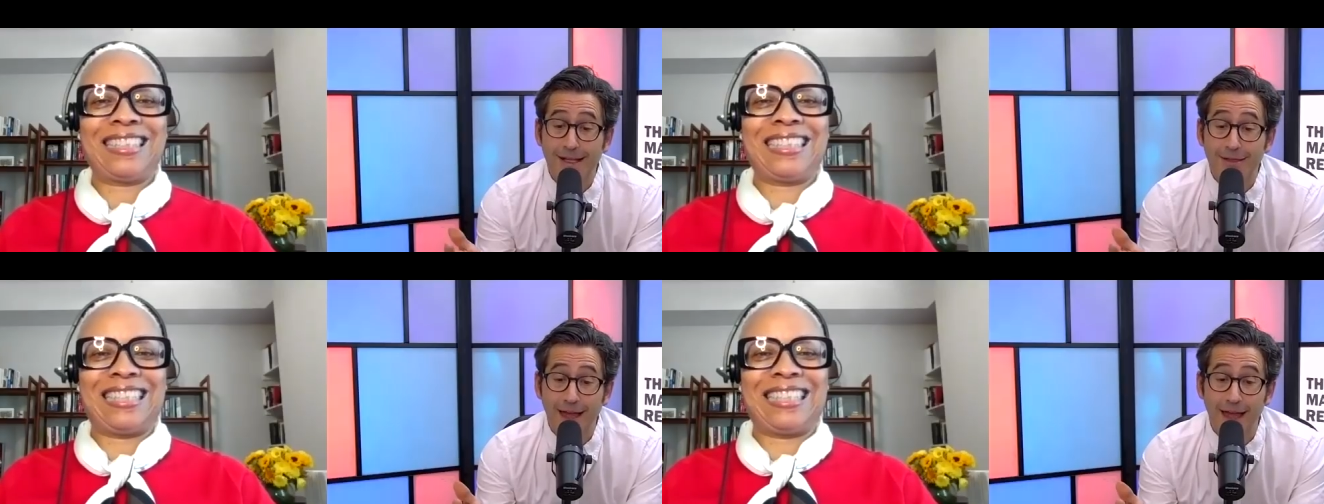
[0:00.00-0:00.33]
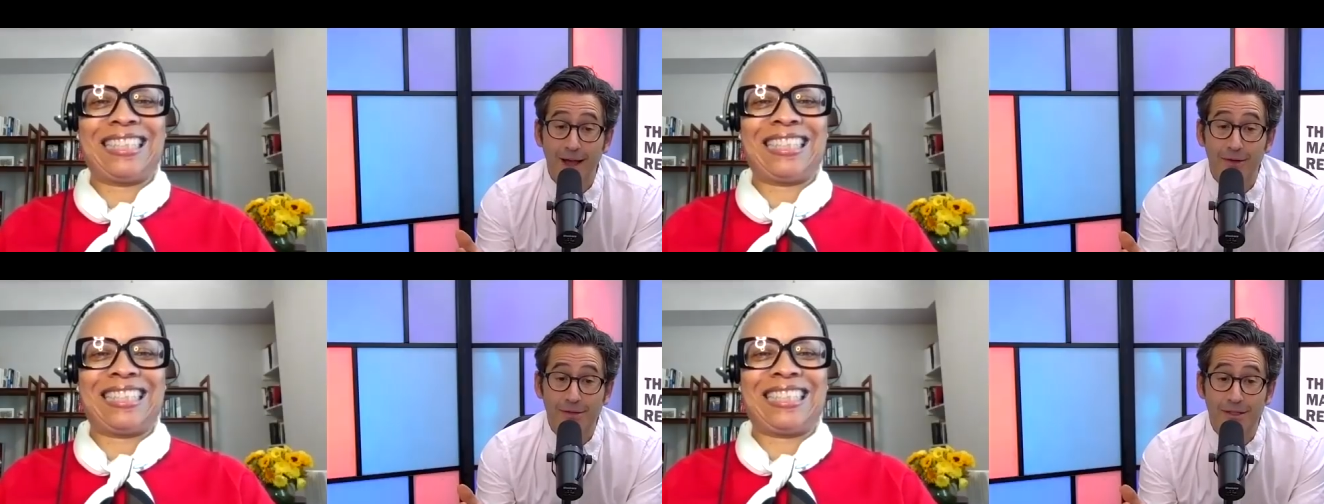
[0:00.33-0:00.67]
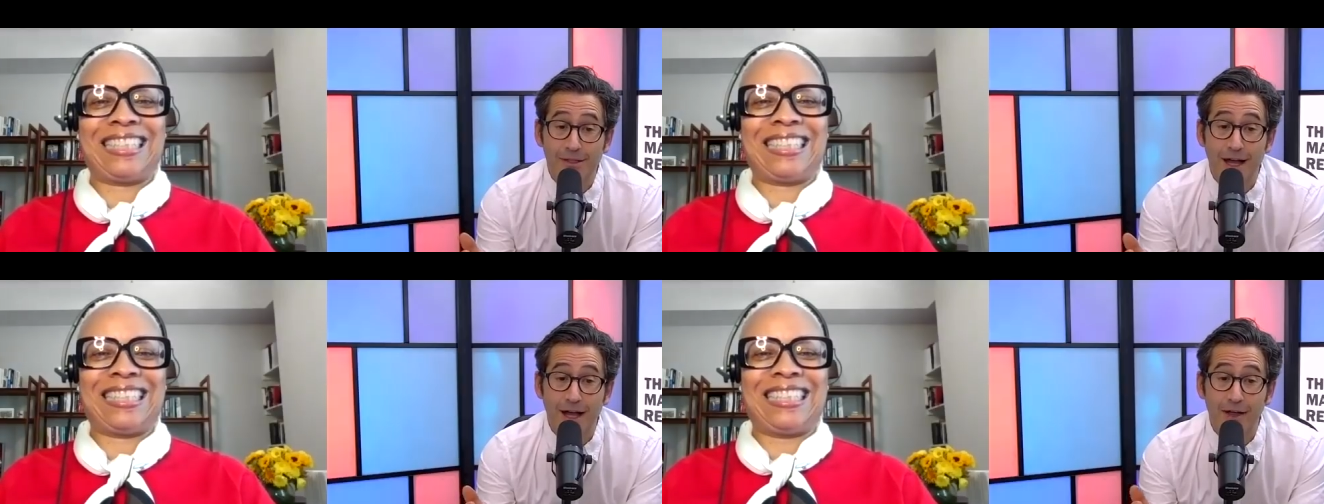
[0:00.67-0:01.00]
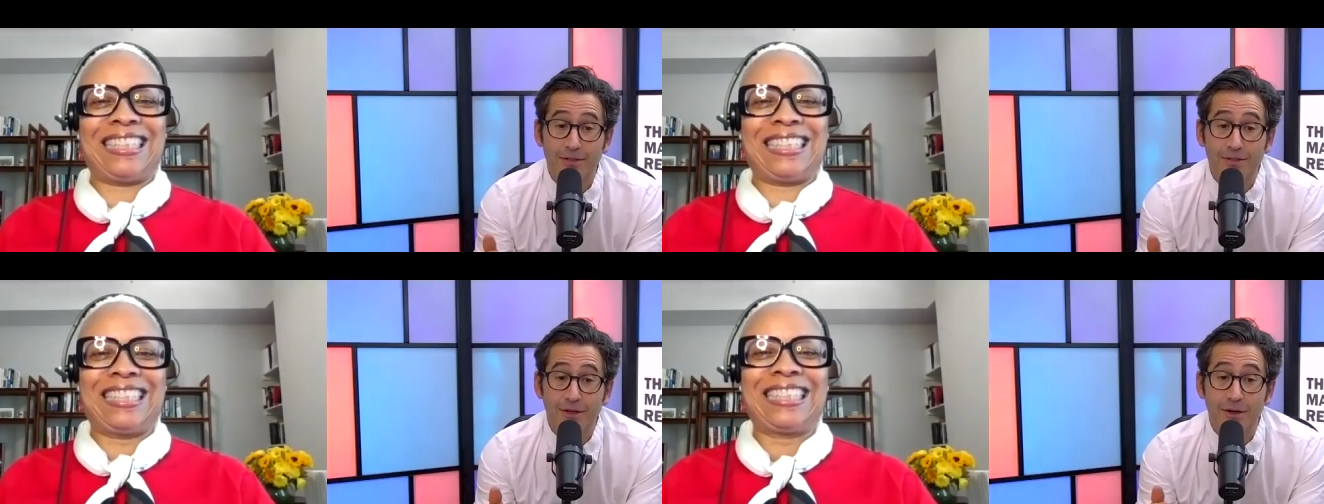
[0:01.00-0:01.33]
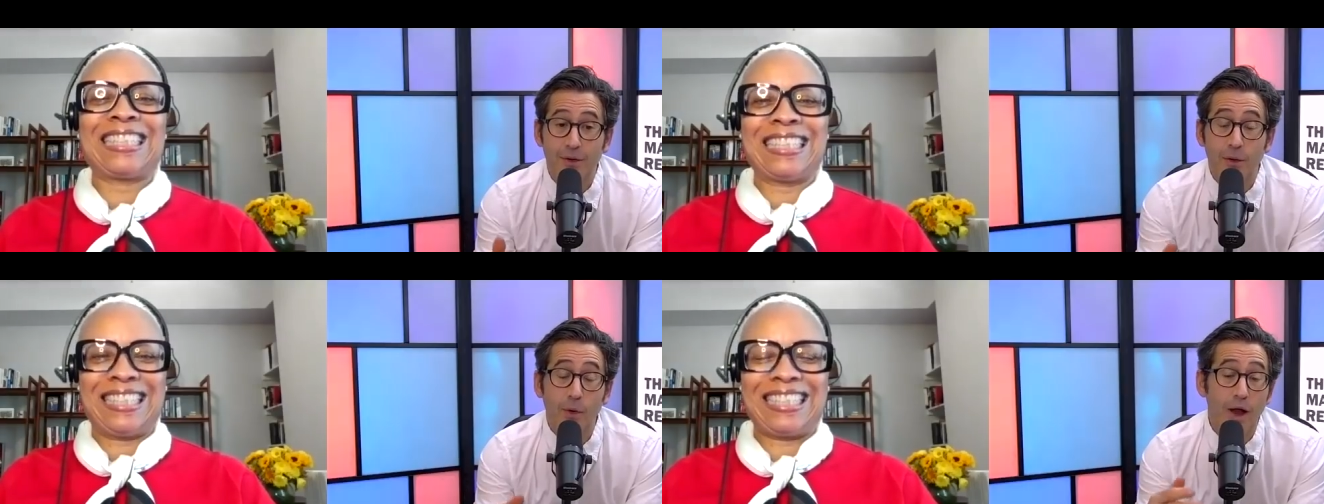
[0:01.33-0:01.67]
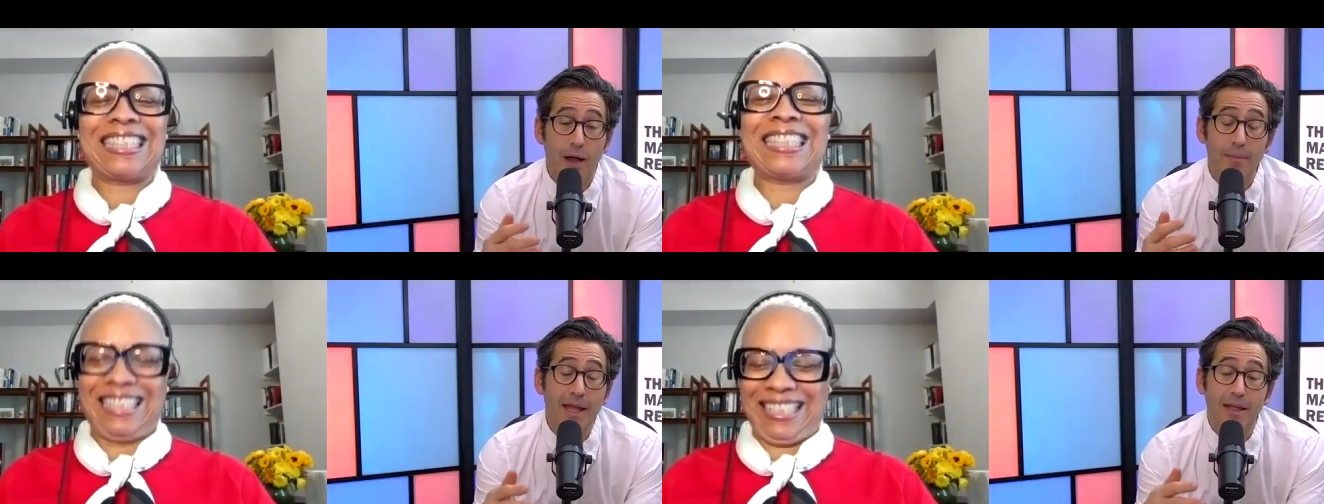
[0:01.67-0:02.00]
Speaker 1: thousand dollars or, or
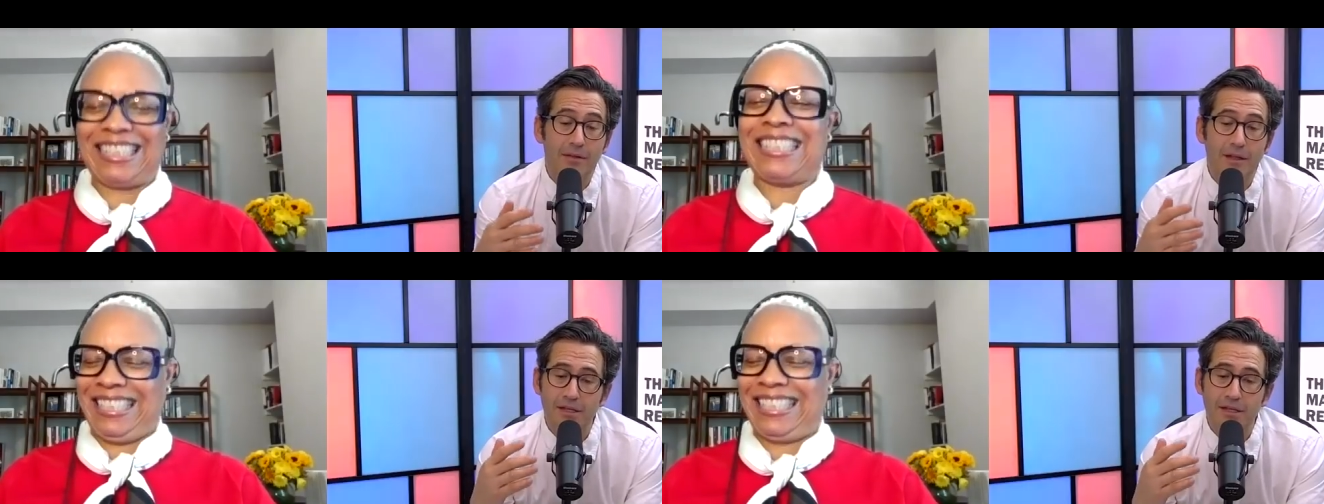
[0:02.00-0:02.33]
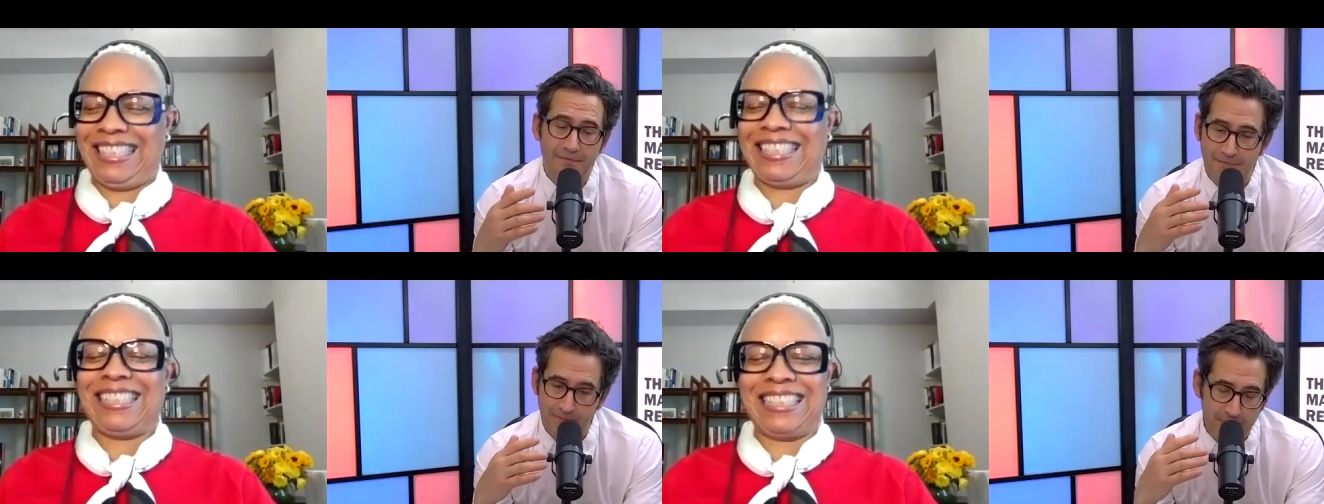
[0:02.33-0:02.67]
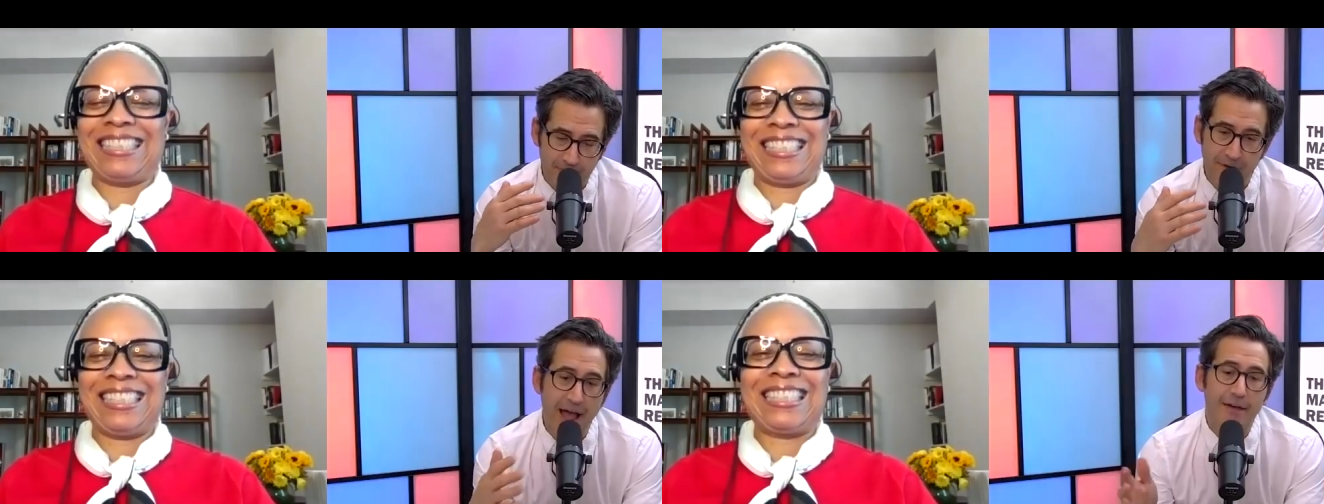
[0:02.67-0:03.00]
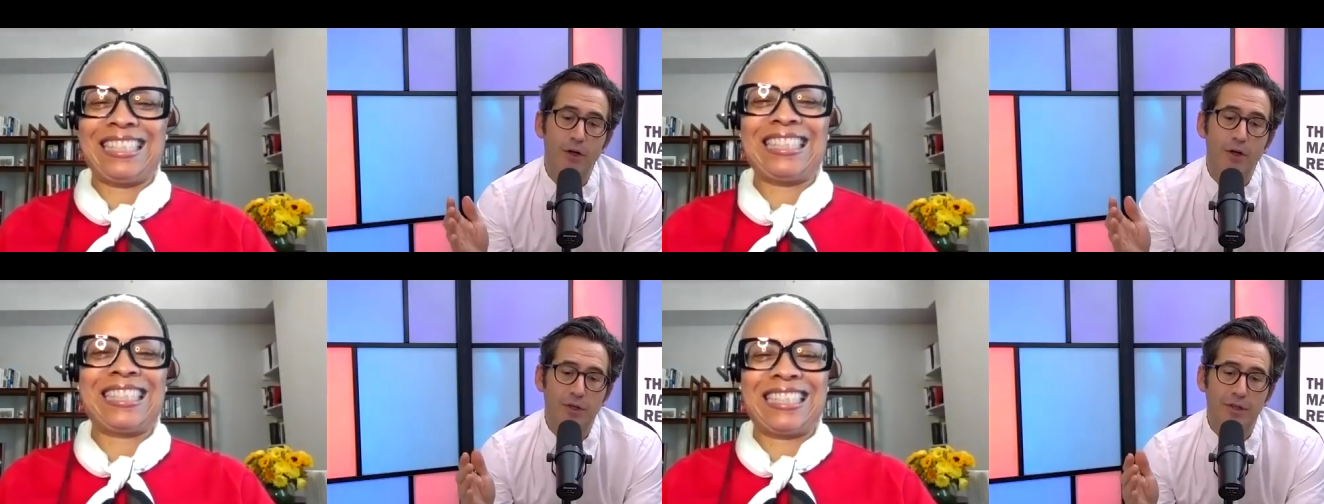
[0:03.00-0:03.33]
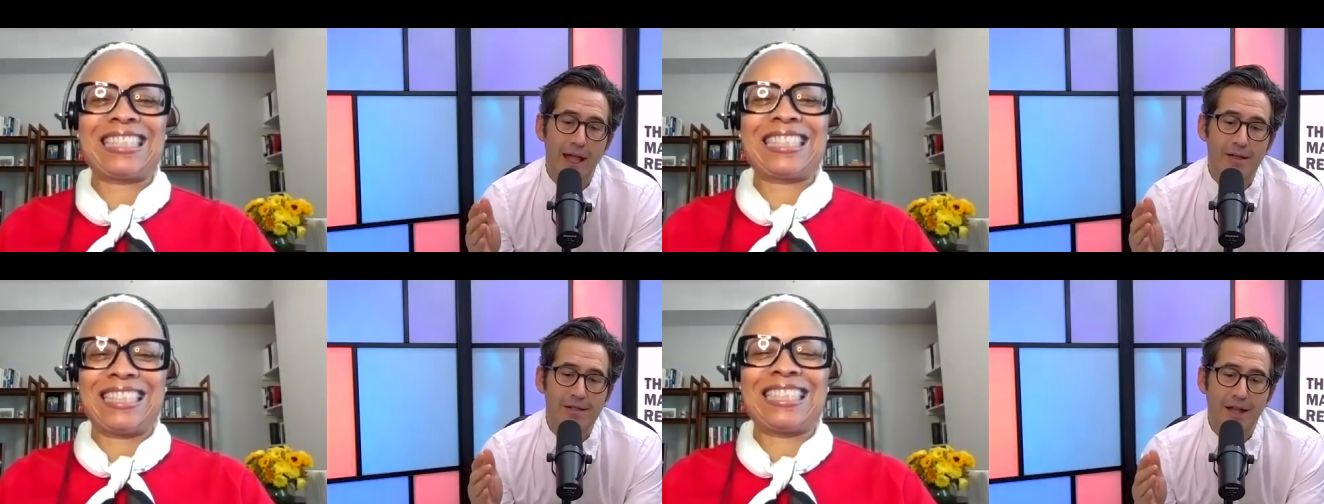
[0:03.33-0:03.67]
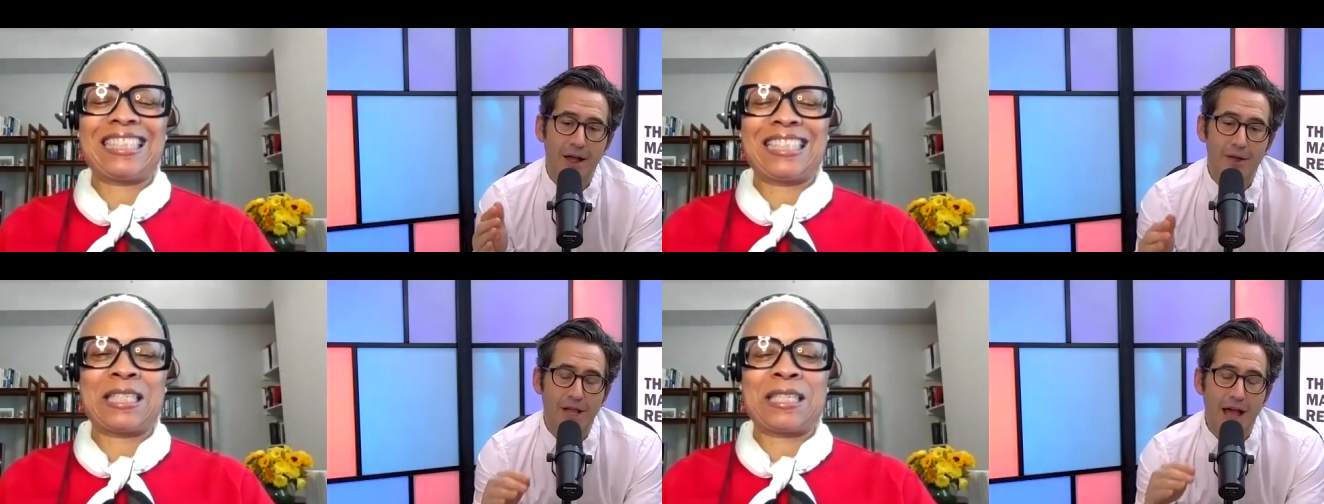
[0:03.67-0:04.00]
I'm making, let's say five hundred thousand
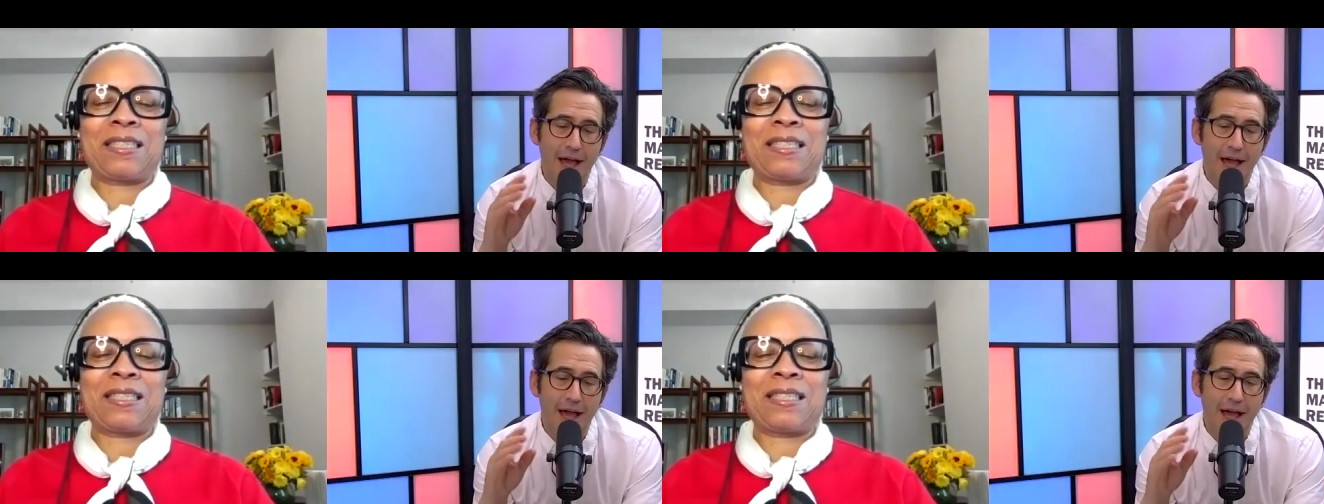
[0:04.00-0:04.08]
dollars,